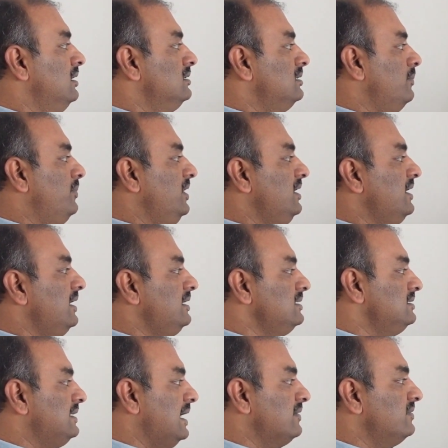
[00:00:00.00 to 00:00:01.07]
the bill date
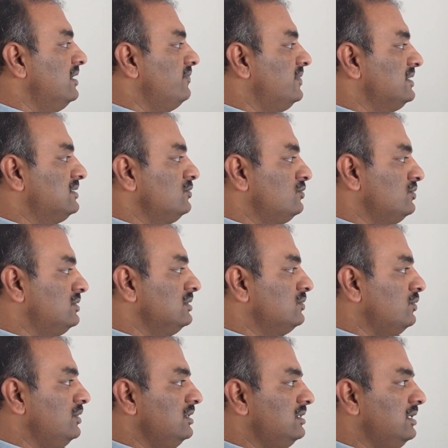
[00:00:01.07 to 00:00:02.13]
is January 1st,
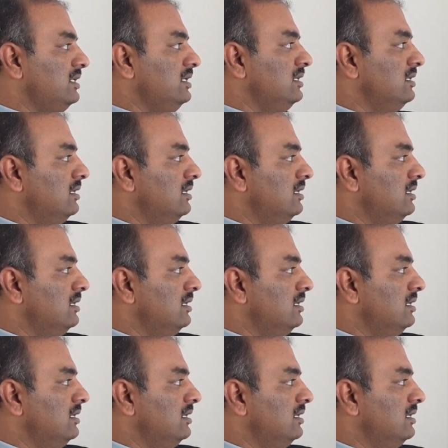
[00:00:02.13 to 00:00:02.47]
2023